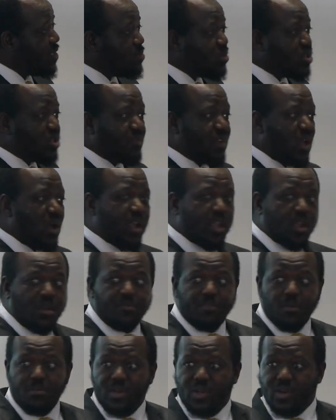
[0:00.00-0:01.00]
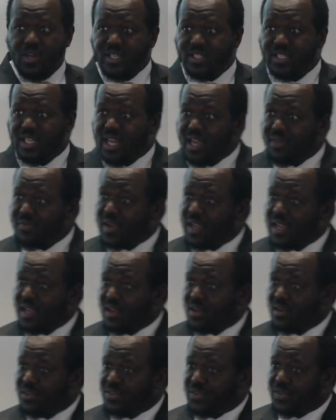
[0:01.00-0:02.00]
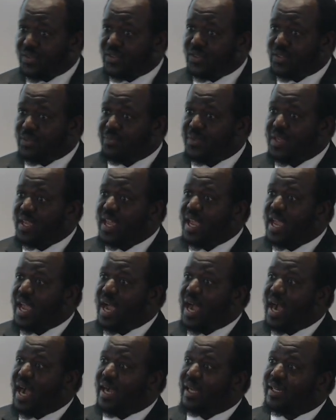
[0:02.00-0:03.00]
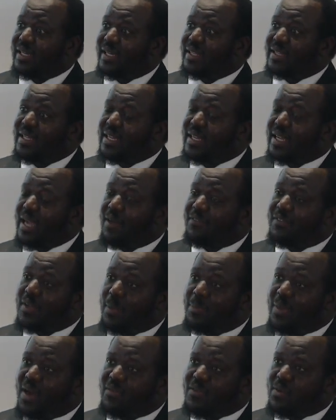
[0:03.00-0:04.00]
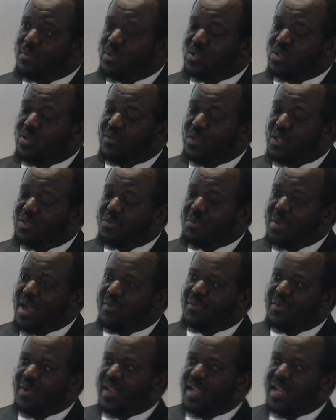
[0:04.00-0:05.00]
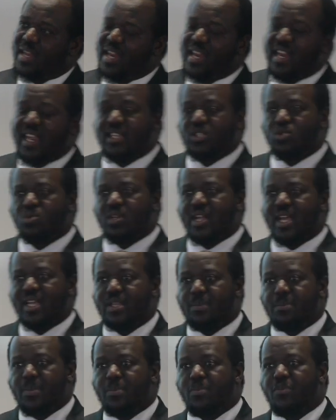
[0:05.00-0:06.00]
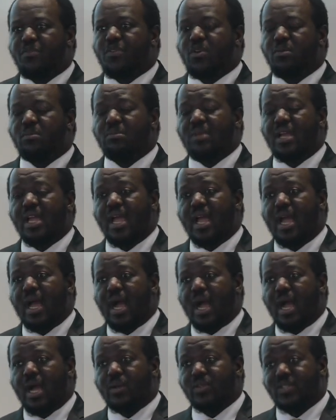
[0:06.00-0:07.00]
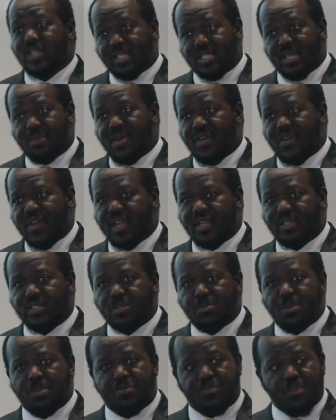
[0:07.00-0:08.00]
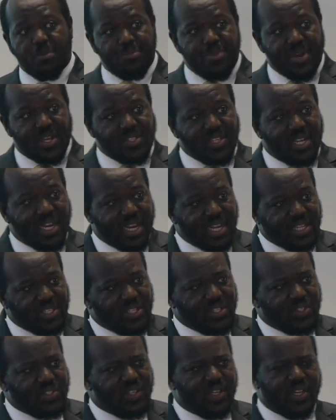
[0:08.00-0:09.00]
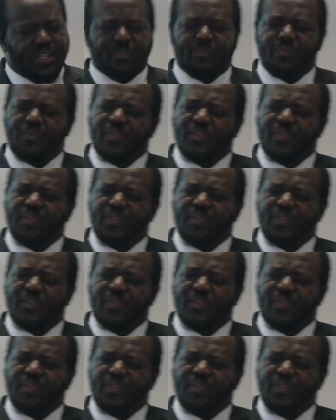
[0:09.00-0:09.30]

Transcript: Most of the oil come from Middle East and African countries. And I think after, apart from those of us from Africa, the next one are the people from uh, South Americans, people from Brazil and Argentina.